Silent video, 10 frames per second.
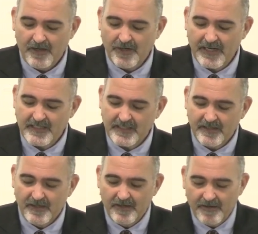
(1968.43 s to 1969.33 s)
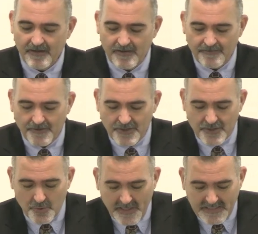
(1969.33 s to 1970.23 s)
Look at verse
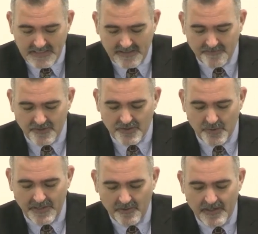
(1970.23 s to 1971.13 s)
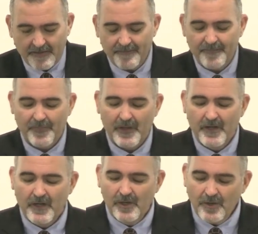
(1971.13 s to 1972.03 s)
20 and verse 21.
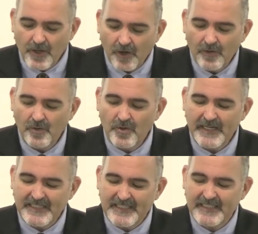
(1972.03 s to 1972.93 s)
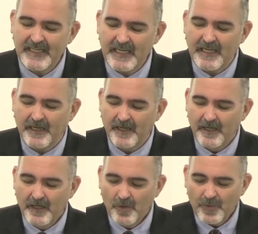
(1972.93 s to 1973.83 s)
Look, O Lord, and see,
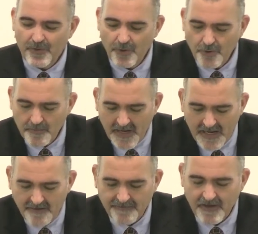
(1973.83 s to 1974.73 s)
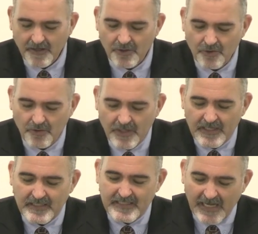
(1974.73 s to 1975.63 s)
with whom have you
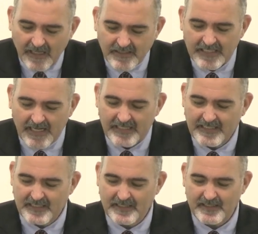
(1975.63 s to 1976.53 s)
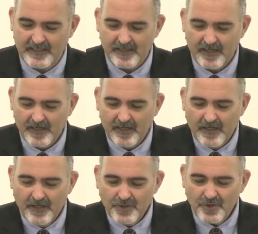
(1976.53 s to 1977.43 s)
dealt us?
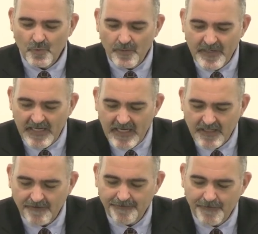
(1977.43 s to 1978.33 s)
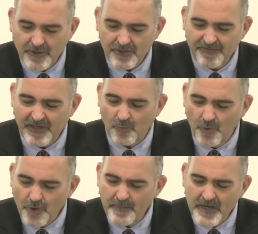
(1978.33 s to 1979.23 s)
Should women eat the fruits of their
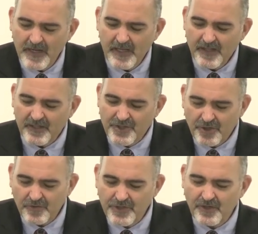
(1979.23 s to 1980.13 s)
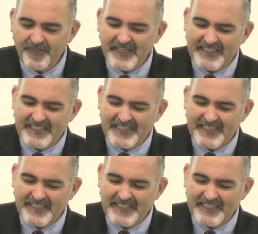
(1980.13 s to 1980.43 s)
womb, the children of their